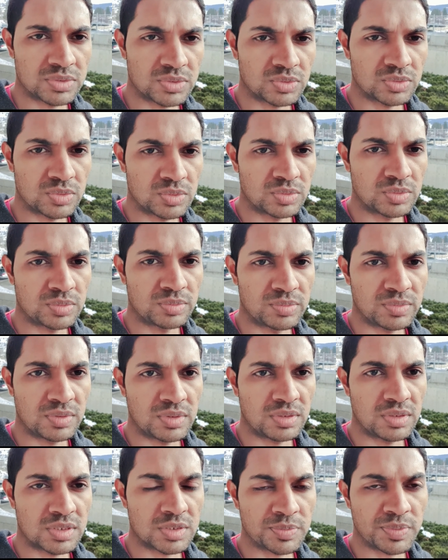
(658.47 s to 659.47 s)
So,
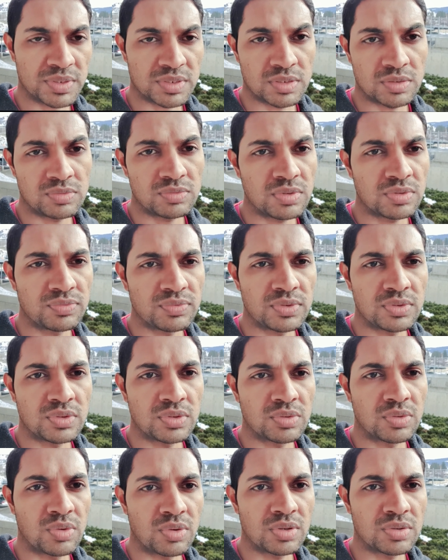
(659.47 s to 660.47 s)
irrespective of
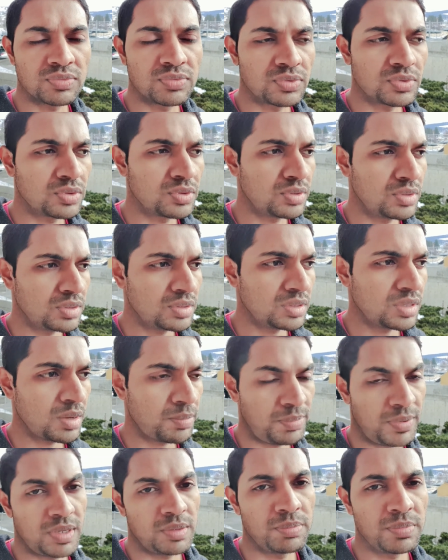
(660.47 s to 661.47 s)
you're going for an
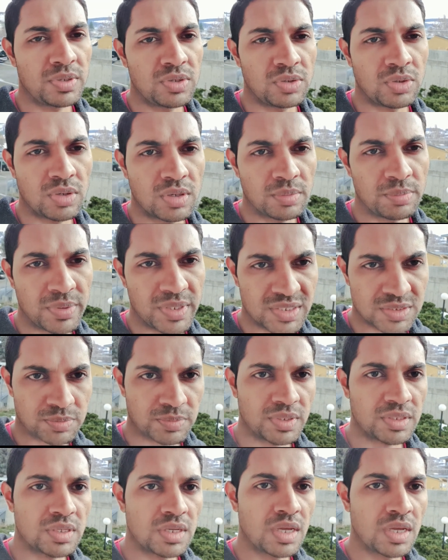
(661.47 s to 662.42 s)
apartment or a basement,